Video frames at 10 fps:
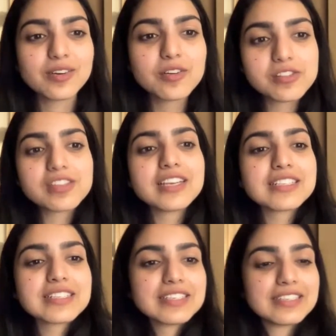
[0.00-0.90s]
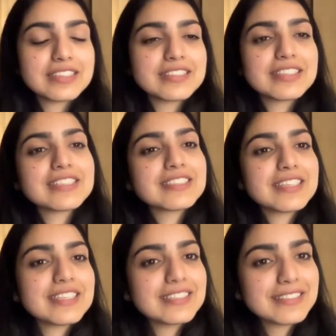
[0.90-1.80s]
Also, guys, that's
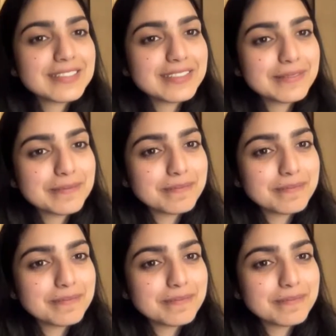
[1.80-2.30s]
nice.